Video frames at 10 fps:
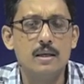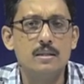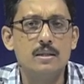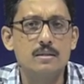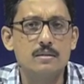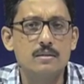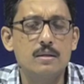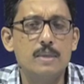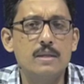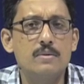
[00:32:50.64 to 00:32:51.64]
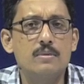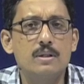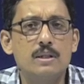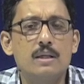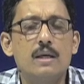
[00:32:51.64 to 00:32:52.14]
this particular
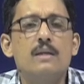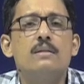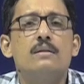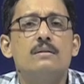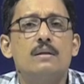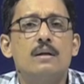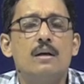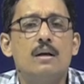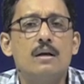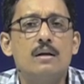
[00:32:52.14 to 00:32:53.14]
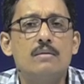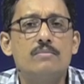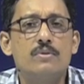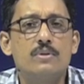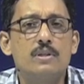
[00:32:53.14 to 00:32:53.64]
thing, like in this
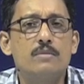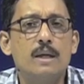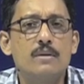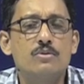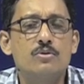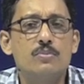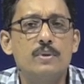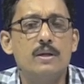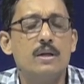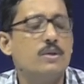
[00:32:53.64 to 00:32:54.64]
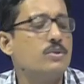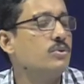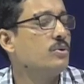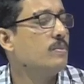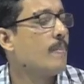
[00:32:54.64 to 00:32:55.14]
fluorescence microscopy?
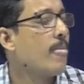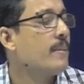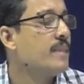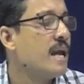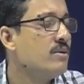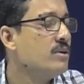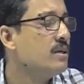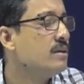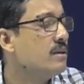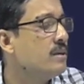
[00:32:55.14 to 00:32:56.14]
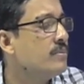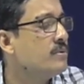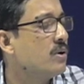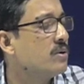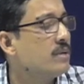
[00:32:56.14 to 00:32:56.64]
So that we have
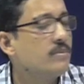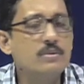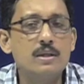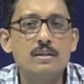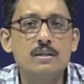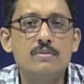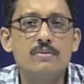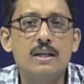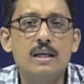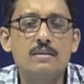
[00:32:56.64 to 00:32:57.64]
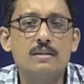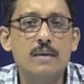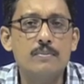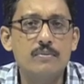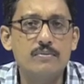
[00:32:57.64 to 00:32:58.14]
talked about, and then various
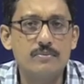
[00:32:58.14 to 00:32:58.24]
type of